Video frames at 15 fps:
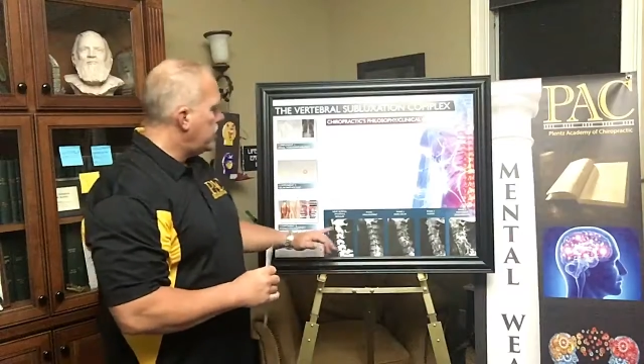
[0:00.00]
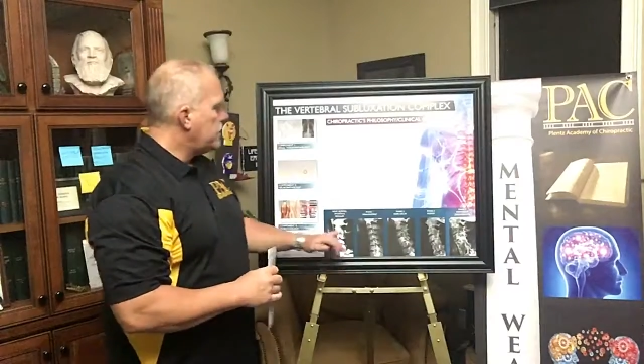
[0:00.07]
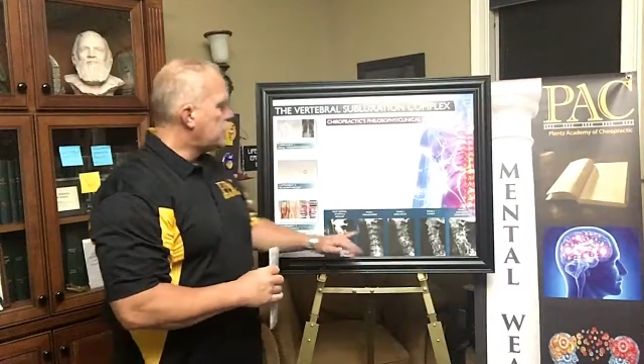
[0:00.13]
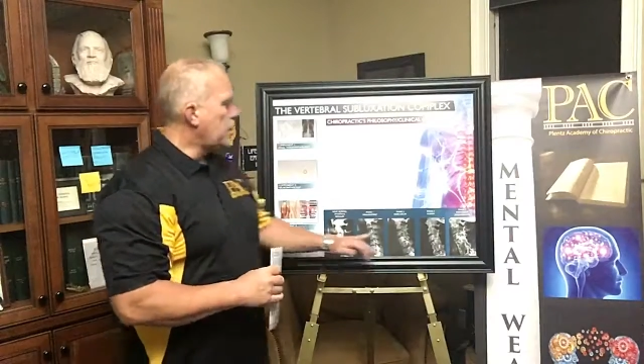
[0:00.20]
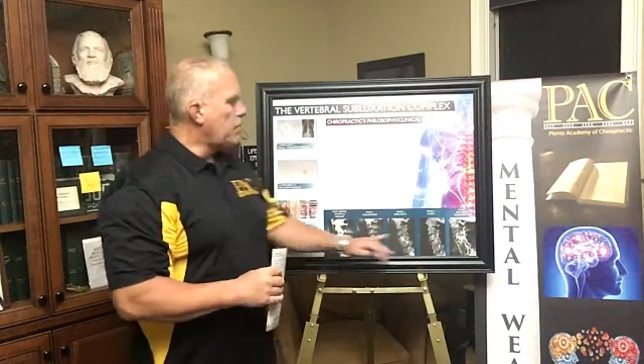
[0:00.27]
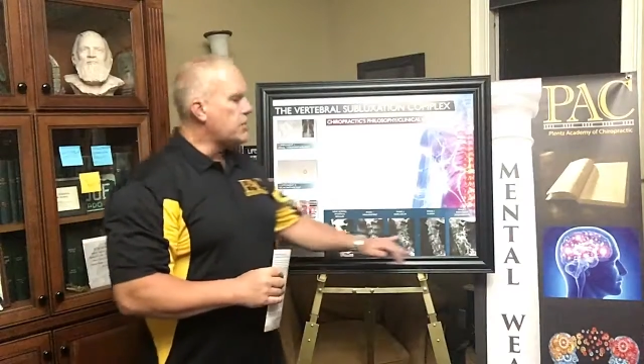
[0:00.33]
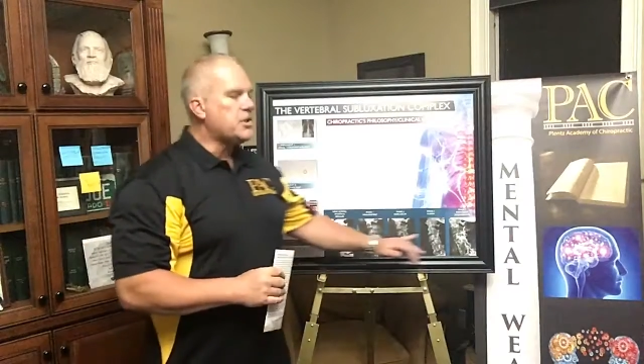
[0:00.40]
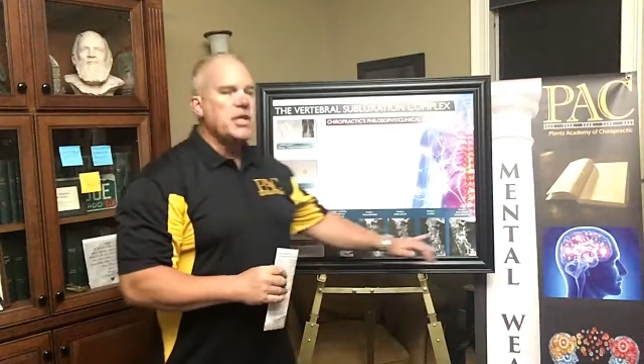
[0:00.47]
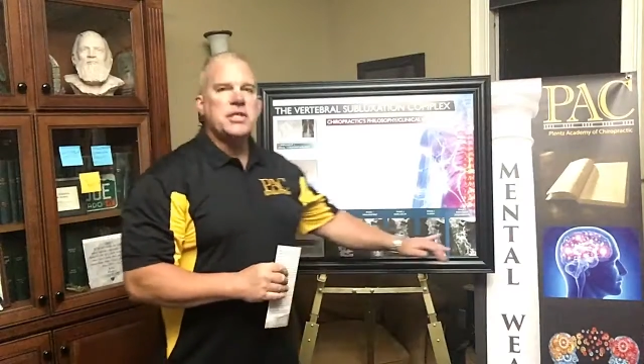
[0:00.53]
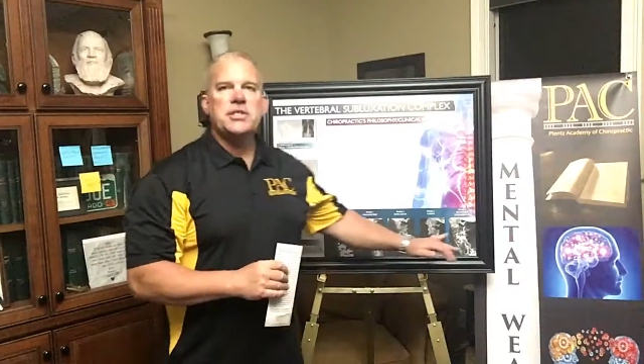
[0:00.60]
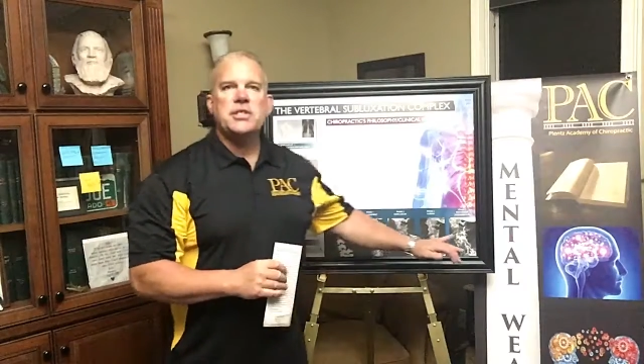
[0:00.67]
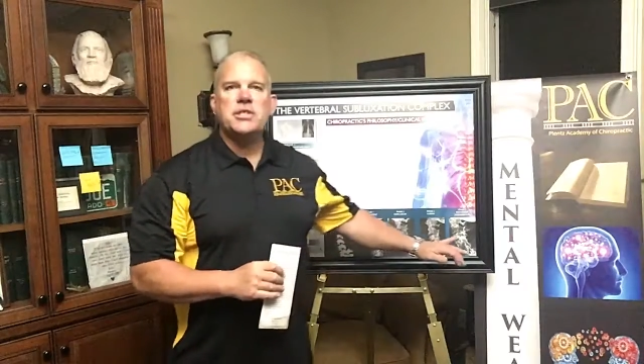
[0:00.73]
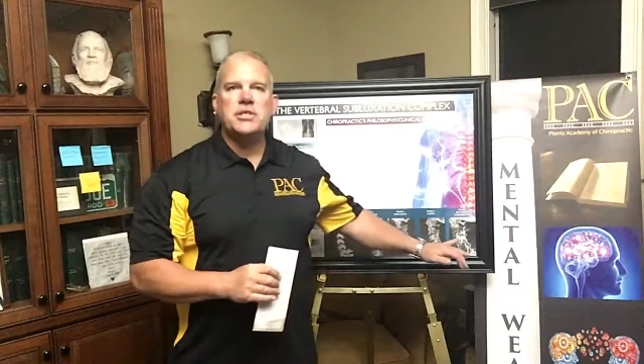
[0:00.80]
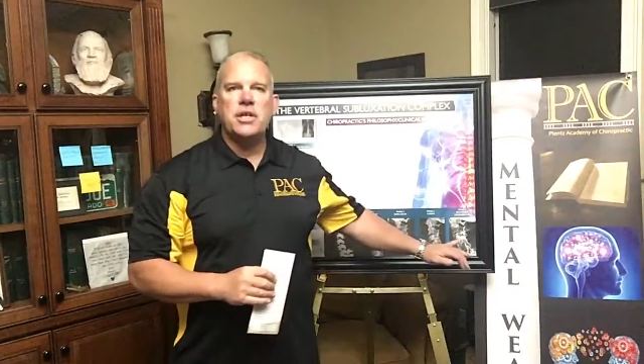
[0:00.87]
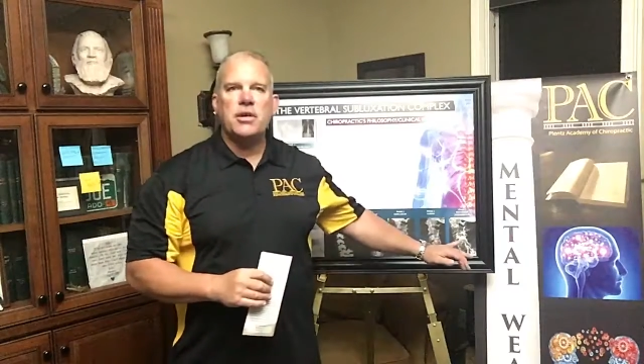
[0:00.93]
the subluxation
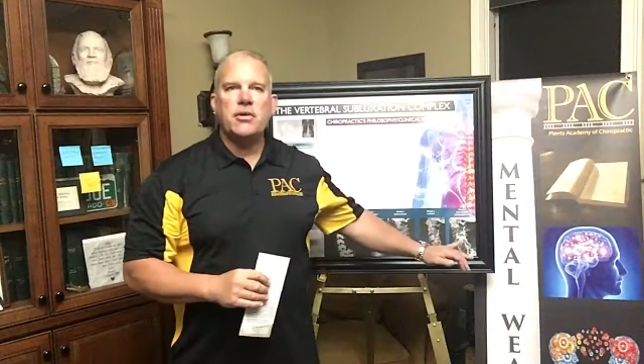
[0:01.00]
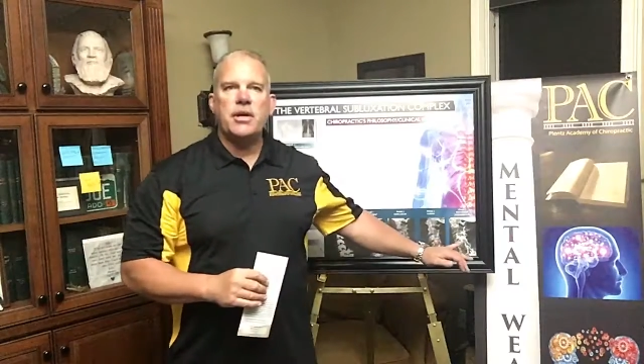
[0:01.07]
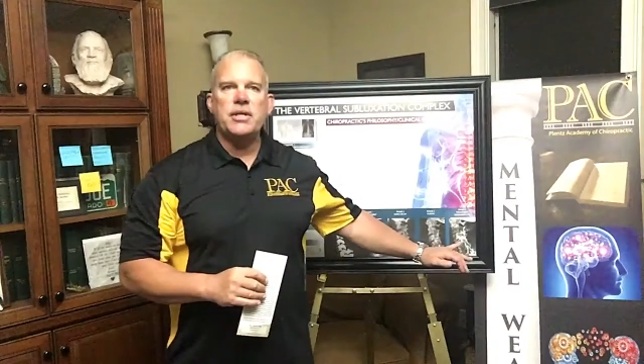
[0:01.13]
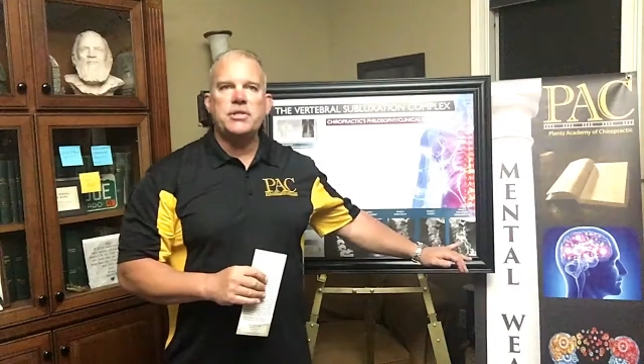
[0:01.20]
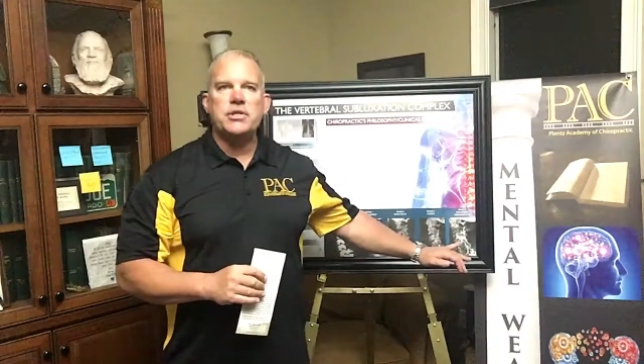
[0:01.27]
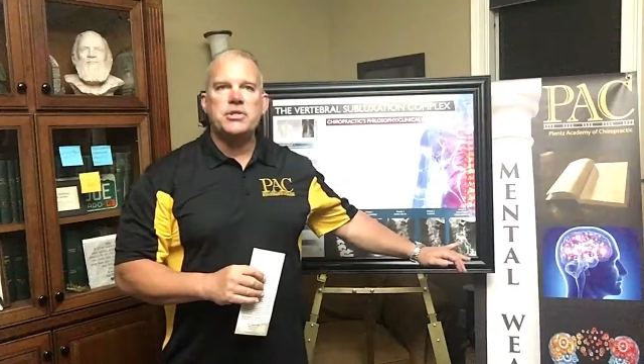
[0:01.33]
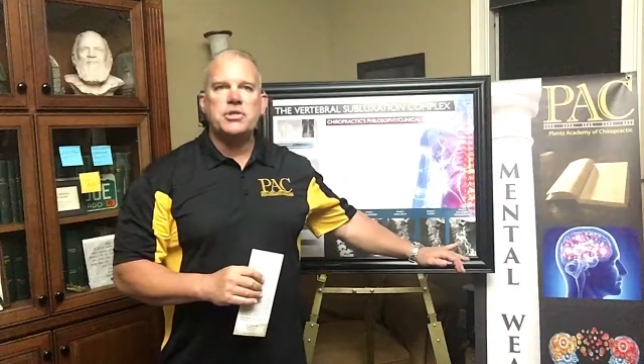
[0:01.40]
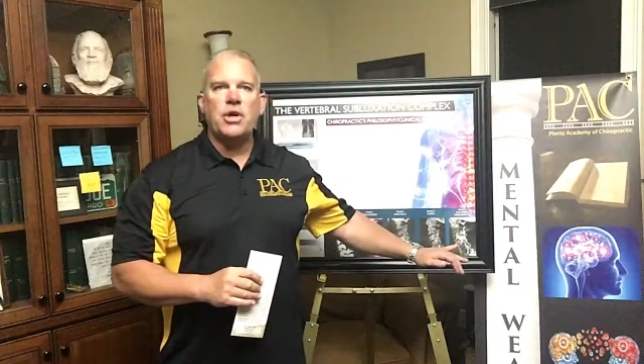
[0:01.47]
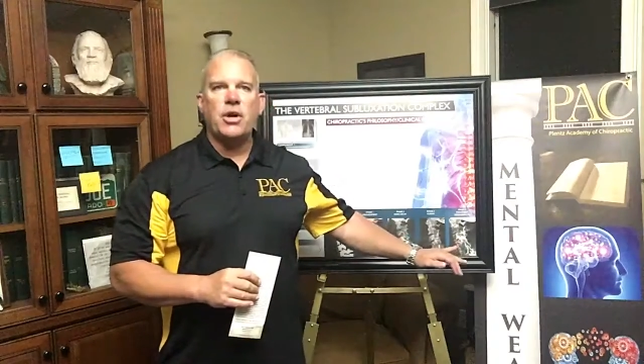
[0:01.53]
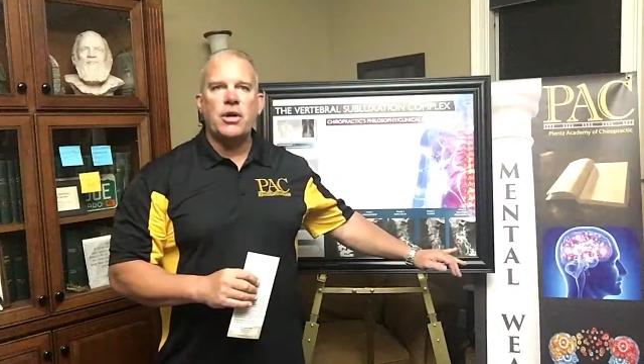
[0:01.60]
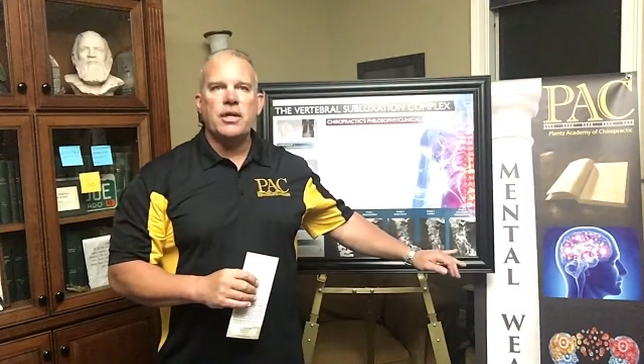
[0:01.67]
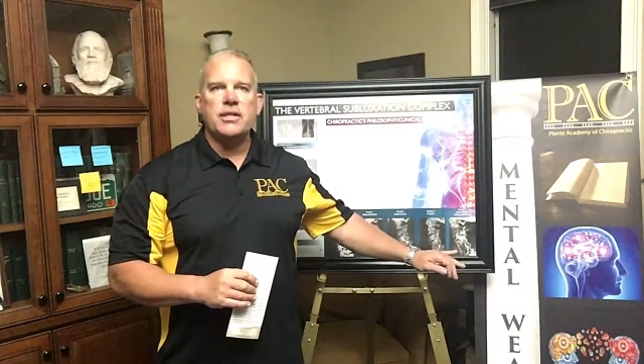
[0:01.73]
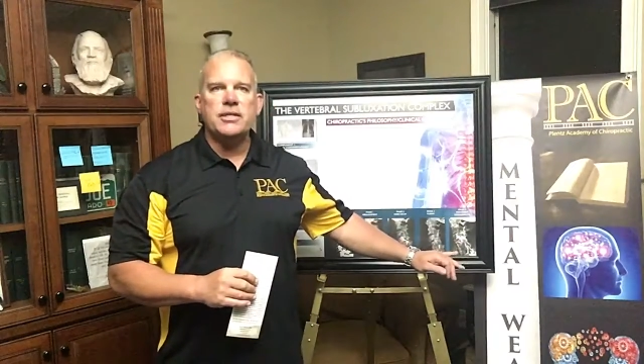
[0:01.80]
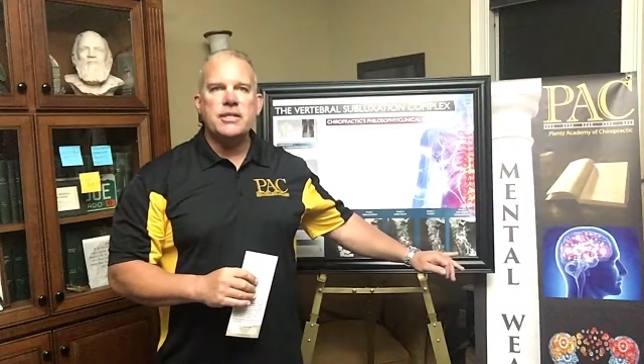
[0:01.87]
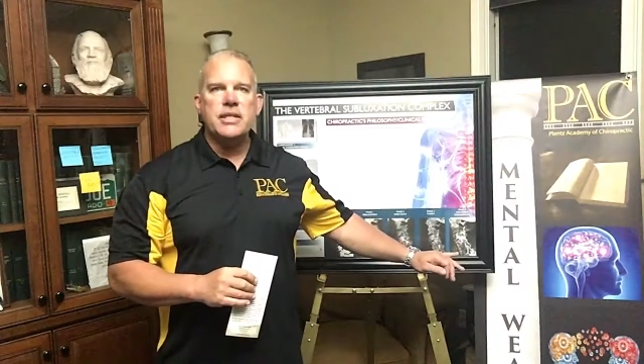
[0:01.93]
degeneration
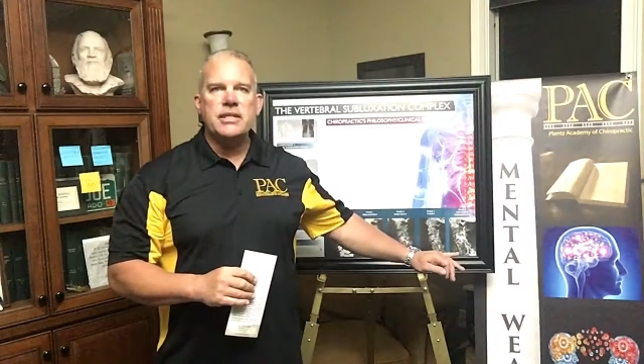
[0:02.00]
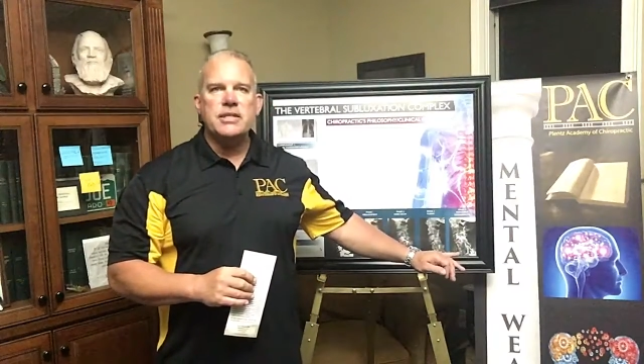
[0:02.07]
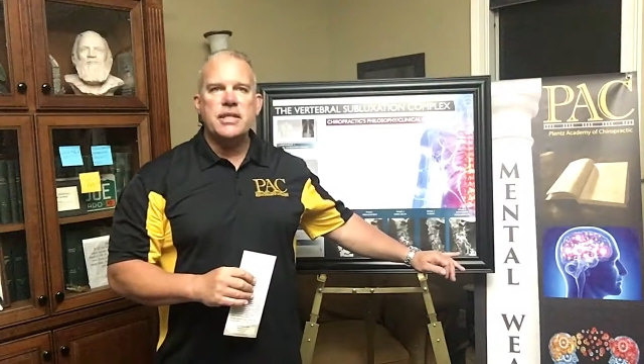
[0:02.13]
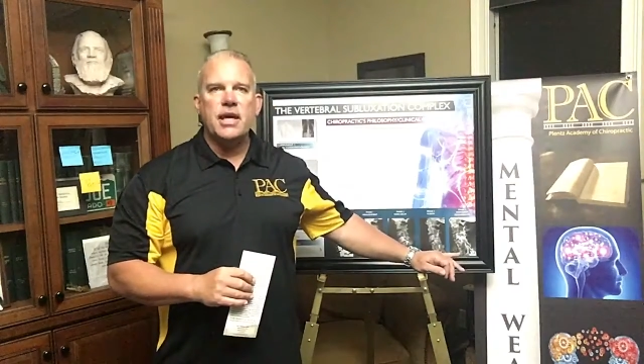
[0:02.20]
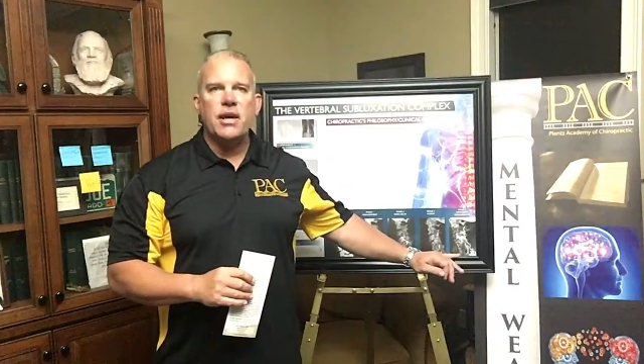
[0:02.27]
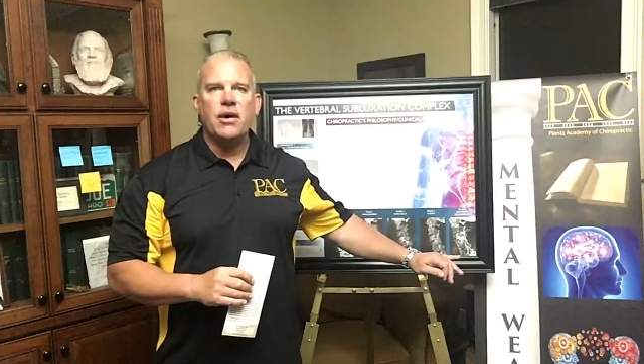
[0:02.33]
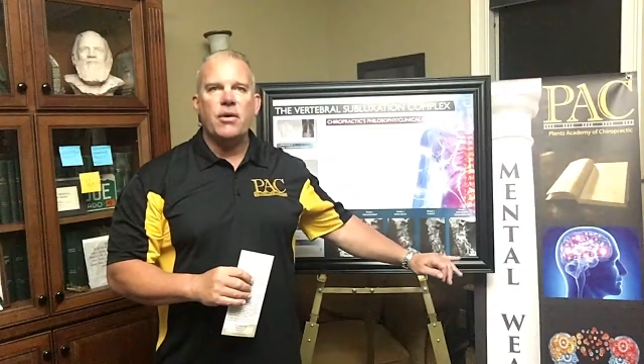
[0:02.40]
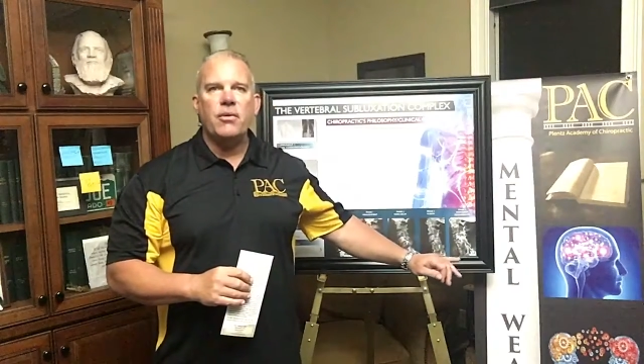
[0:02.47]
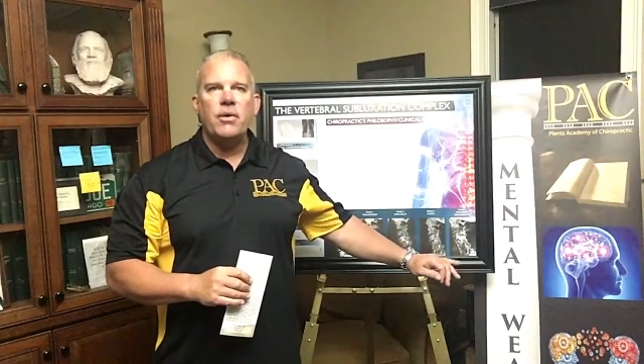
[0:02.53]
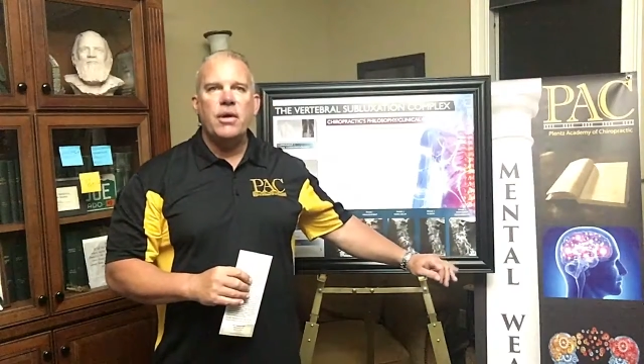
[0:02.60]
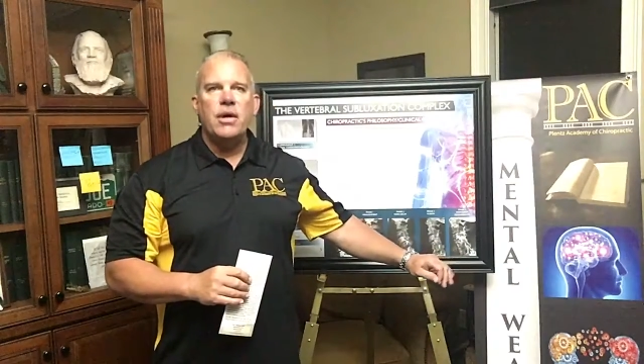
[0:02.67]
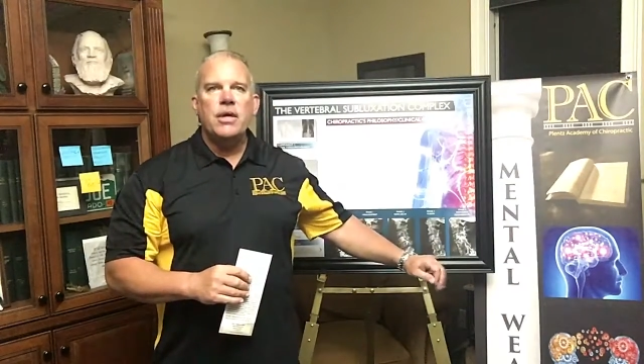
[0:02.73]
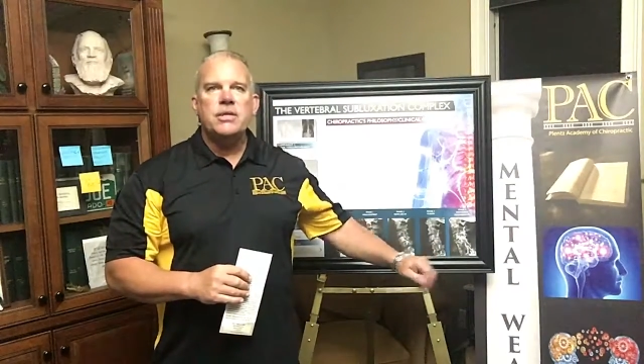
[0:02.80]
chart in detail